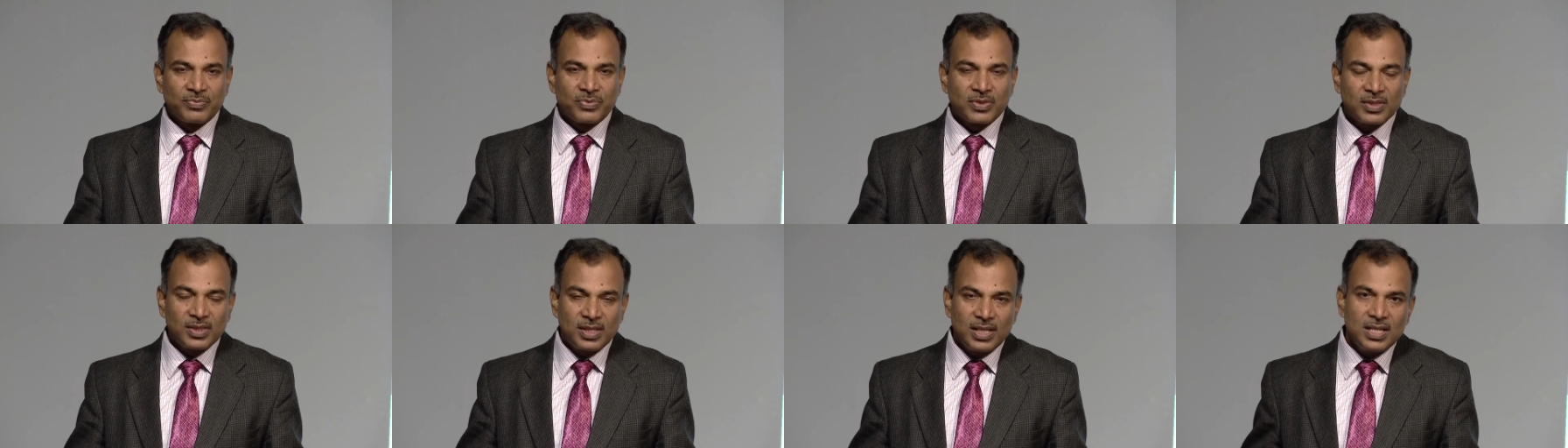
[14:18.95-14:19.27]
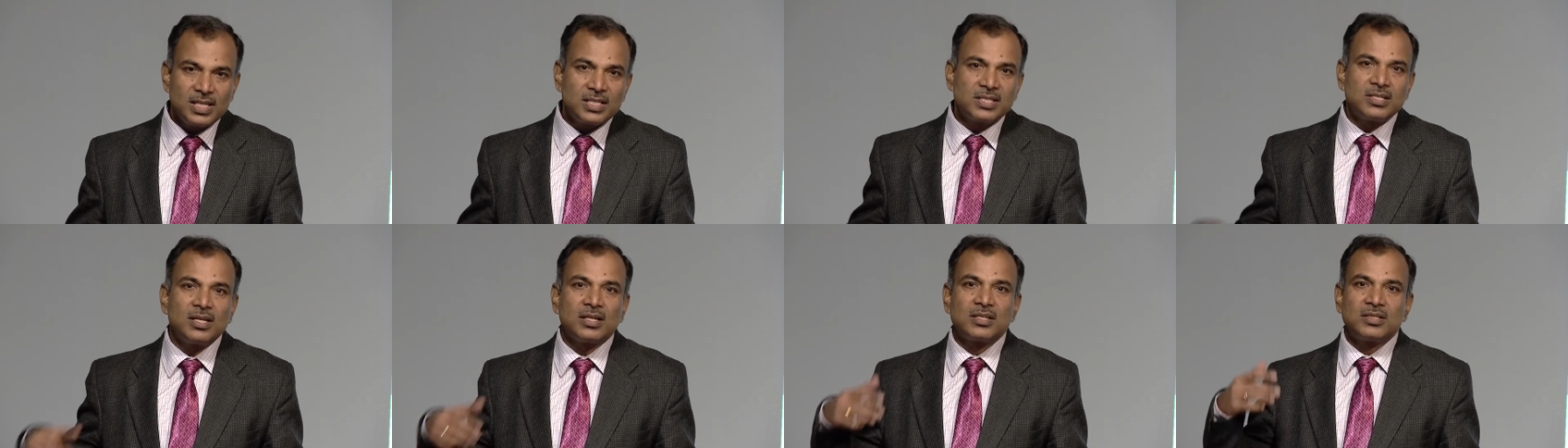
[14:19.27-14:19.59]

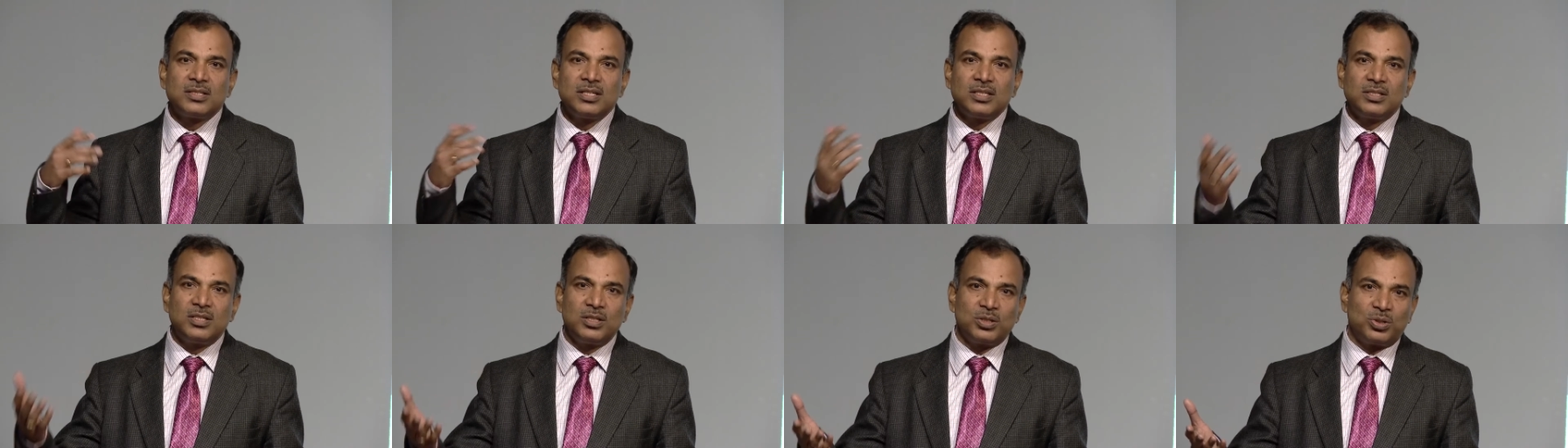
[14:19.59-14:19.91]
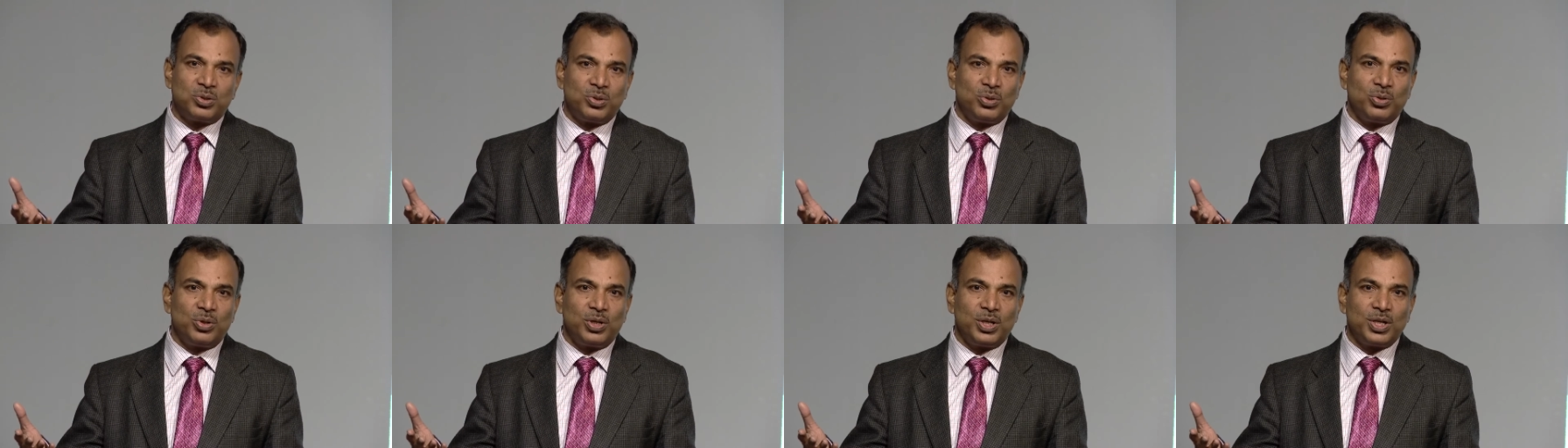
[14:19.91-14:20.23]
these success
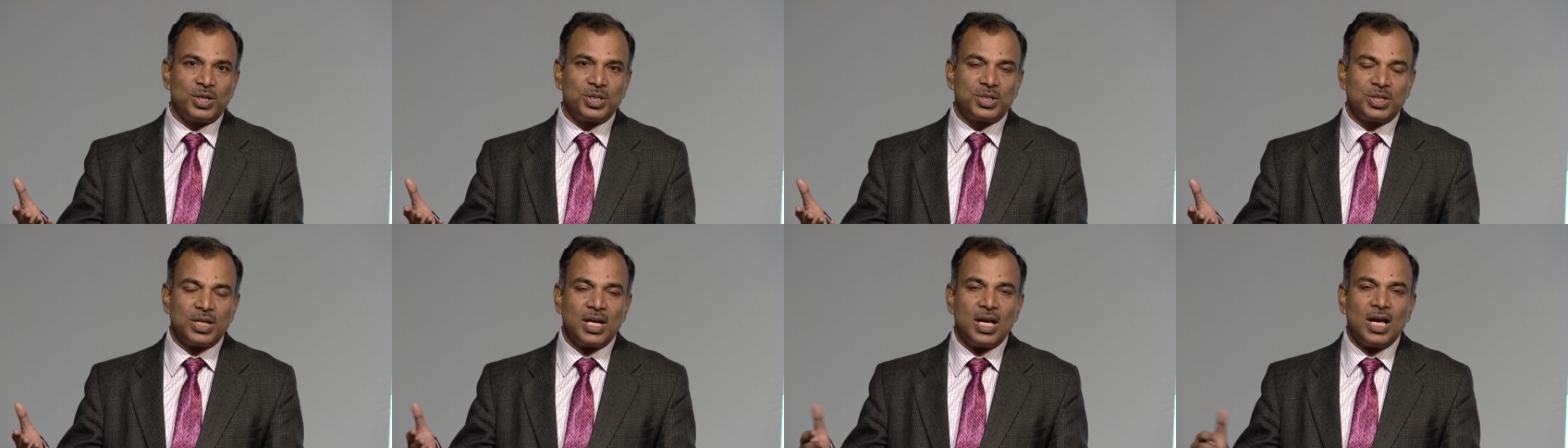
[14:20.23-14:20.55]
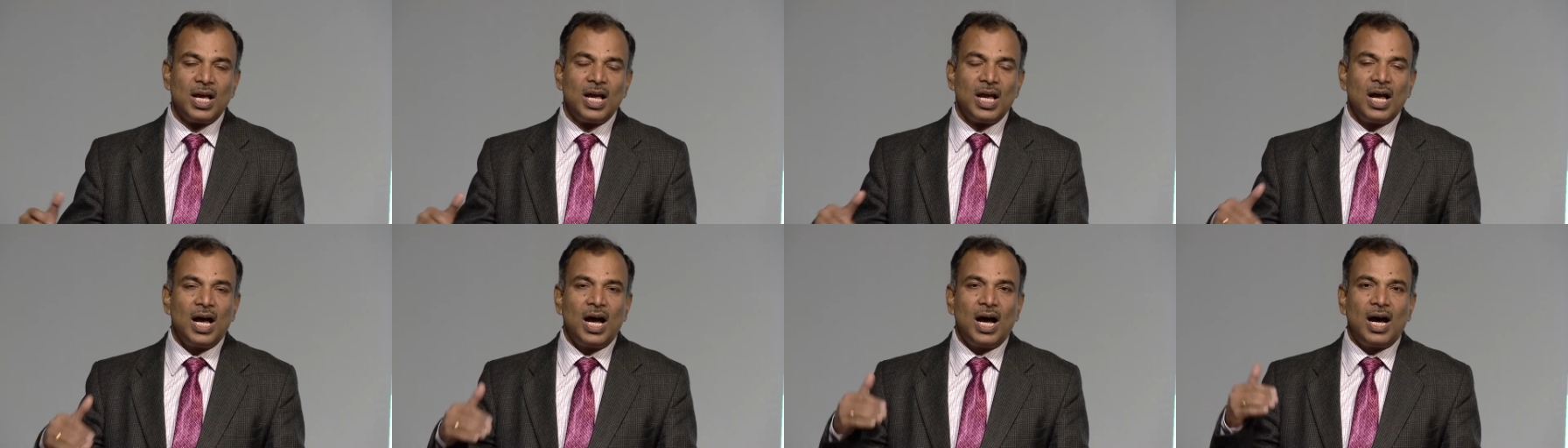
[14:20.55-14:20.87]
stories
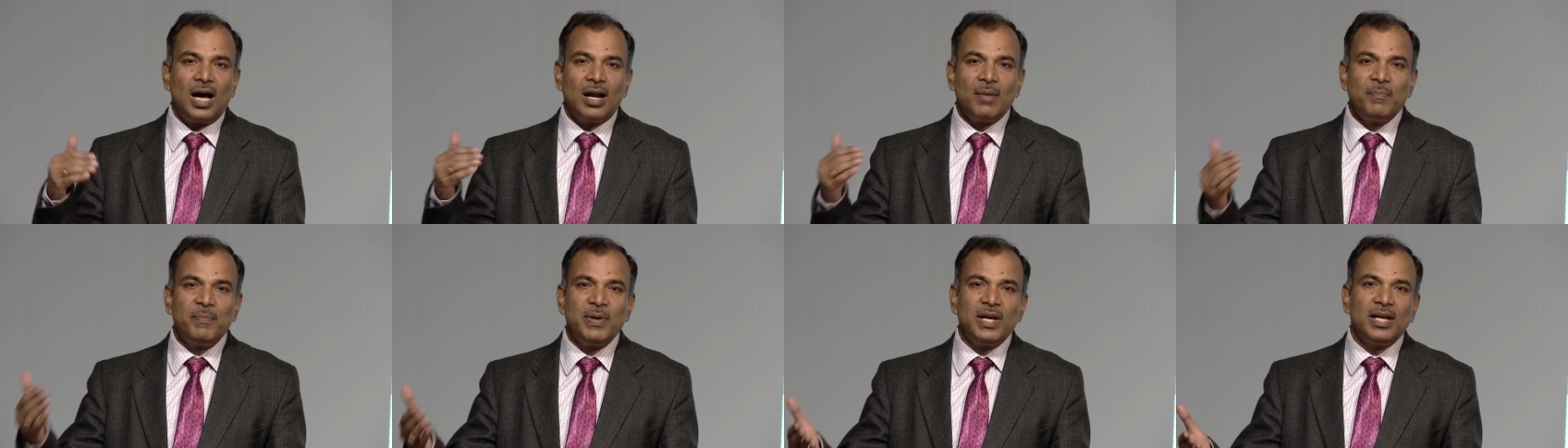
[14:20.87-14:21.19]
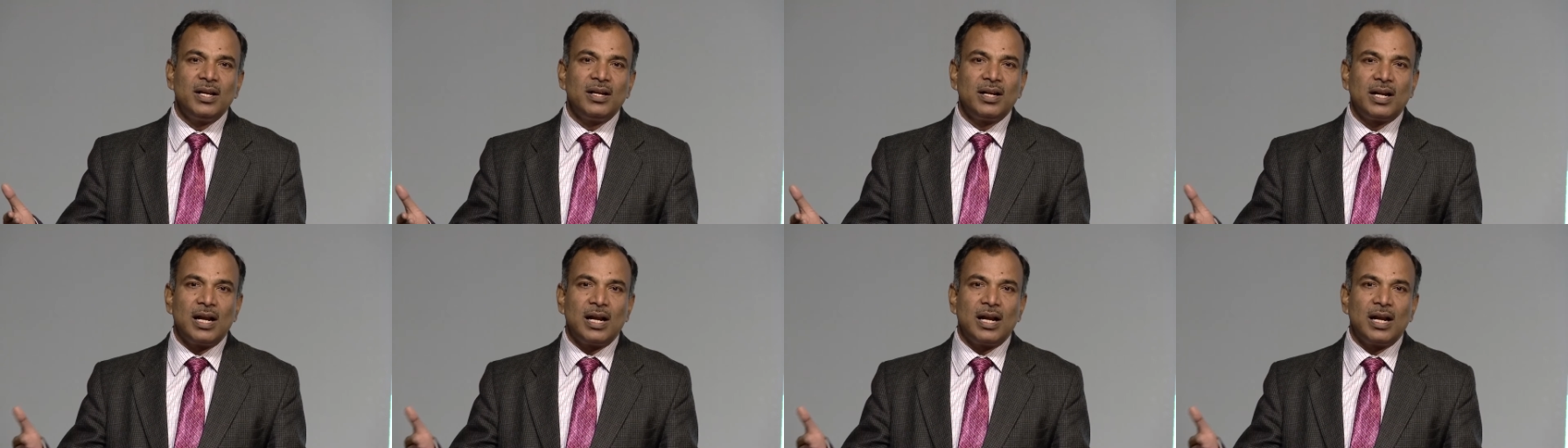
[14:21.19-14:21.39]
are being